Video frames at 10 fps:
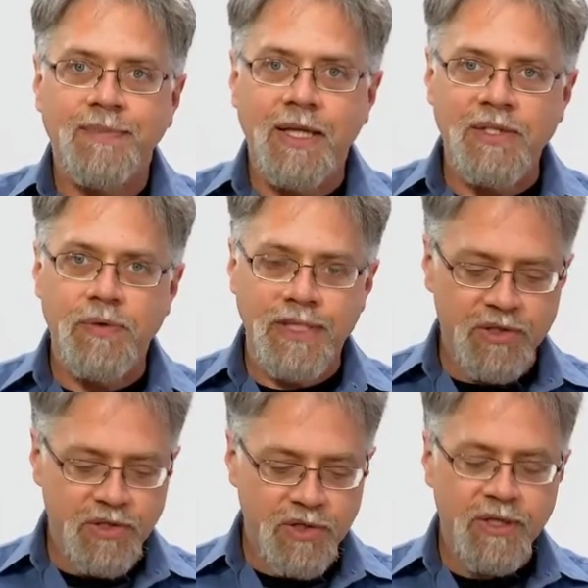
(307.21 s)
And so any
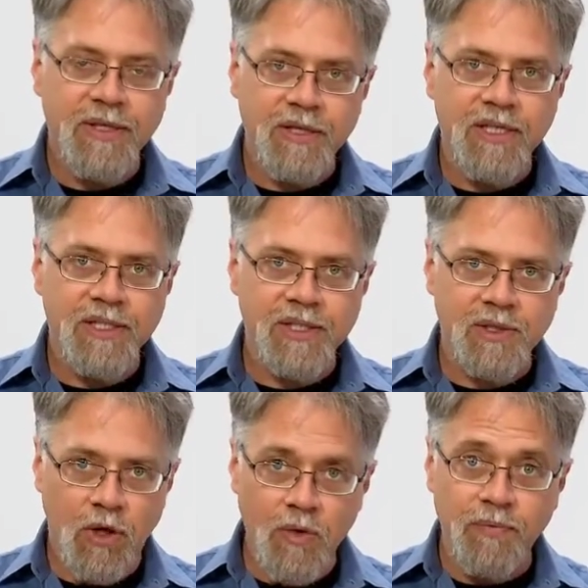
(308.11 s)
dirt on there gets
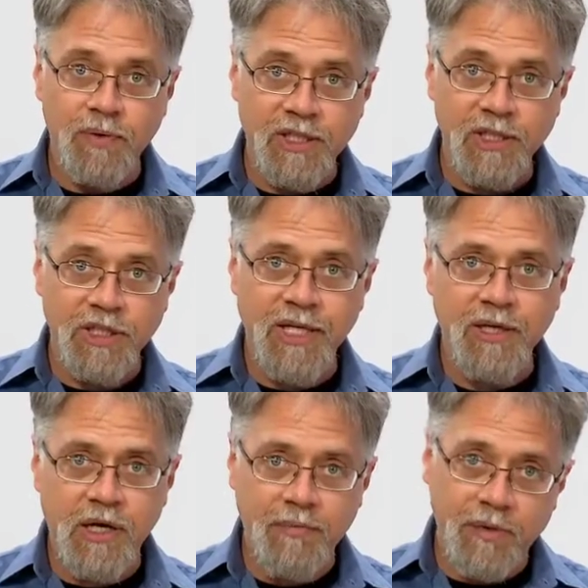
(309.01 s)
hopefully
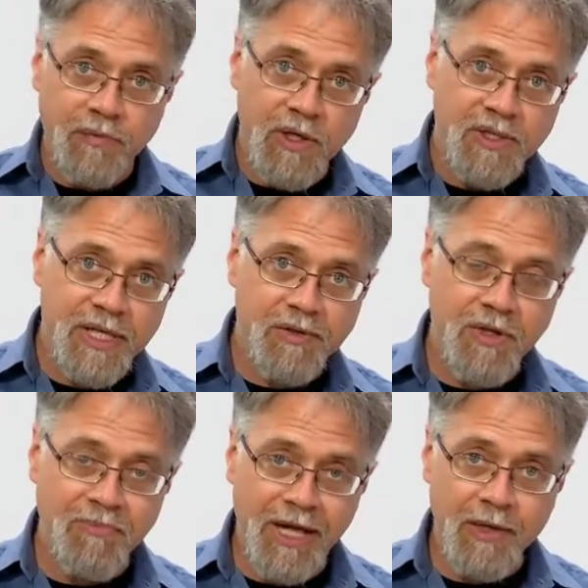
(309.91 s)
shaken off and falls down to
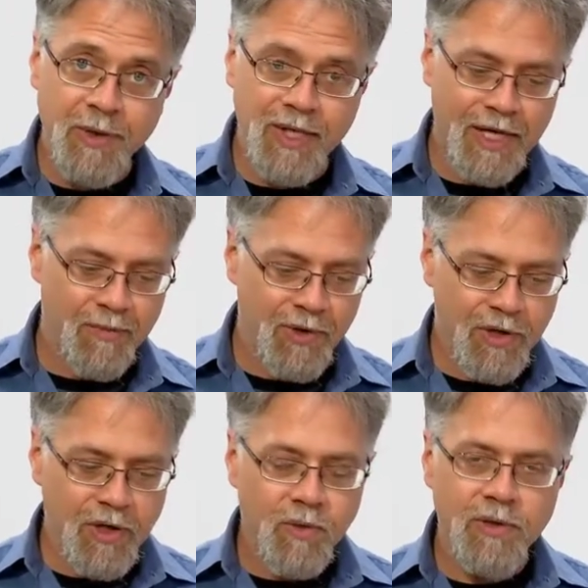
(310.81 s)
the bottom of the camera
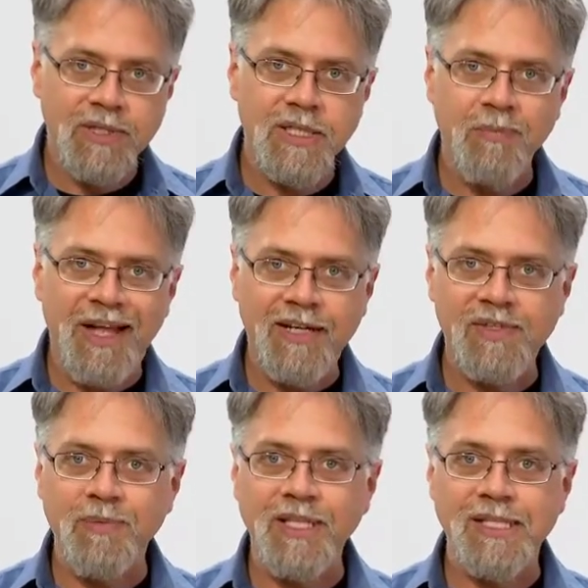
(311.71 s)
where there's a little pad of
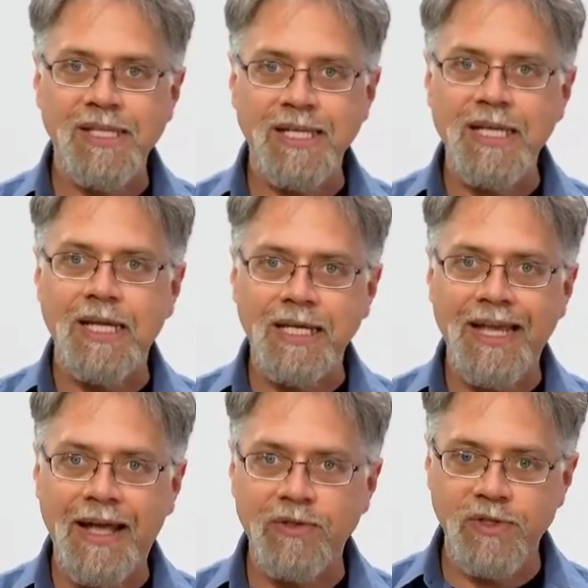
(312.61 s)
something sticky and it
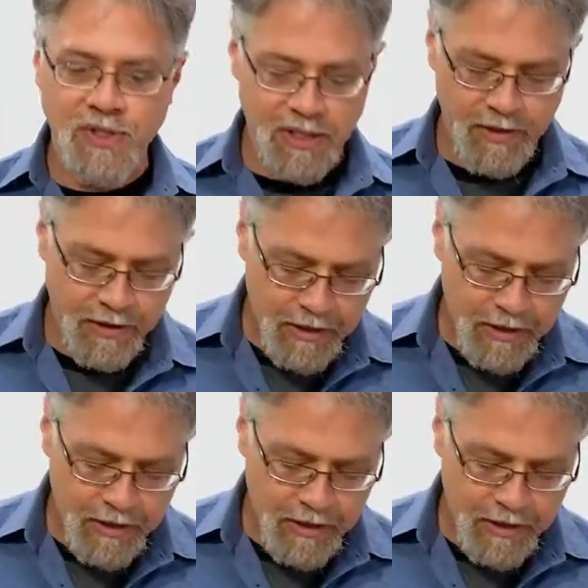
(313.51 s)
gathers there.